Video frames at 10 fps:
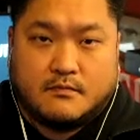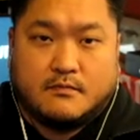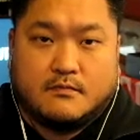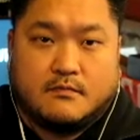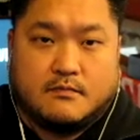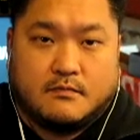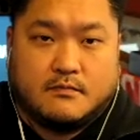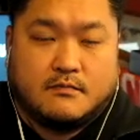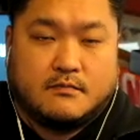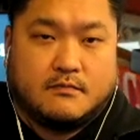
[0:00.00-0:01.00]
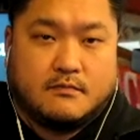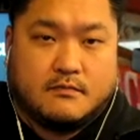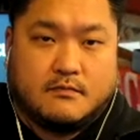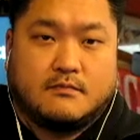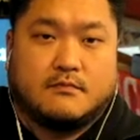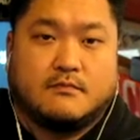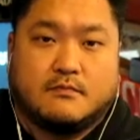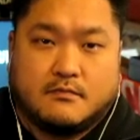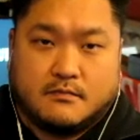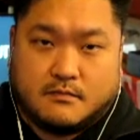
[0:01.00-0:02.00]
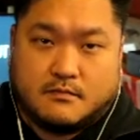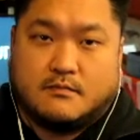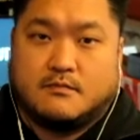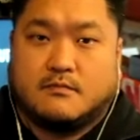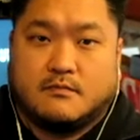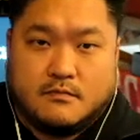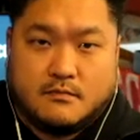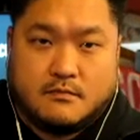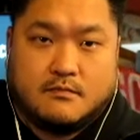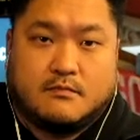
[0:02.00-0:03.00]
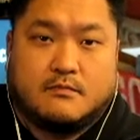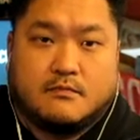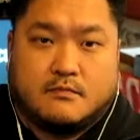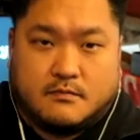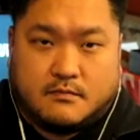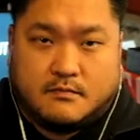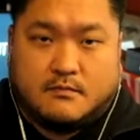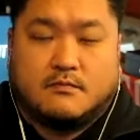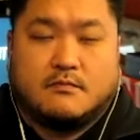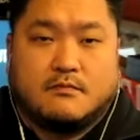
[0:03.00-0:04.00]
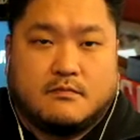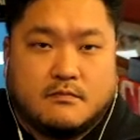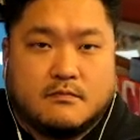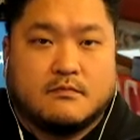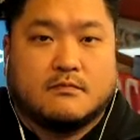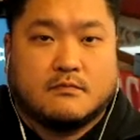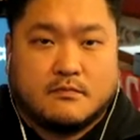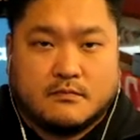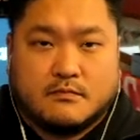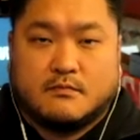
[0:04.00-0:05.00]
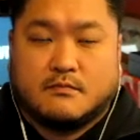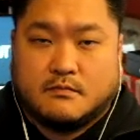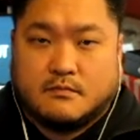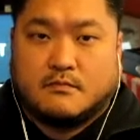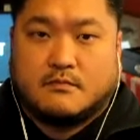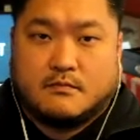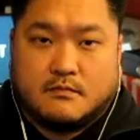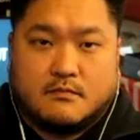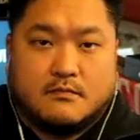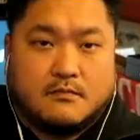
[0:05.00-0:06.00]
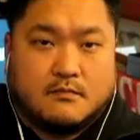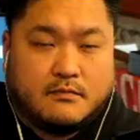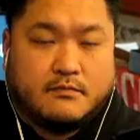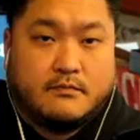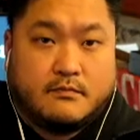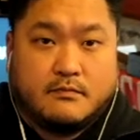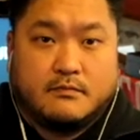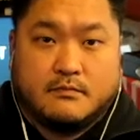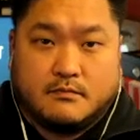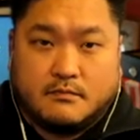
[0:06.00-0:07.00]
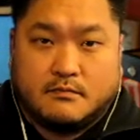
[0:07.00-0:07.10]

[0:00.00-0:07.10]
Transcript: This person isn't speaking.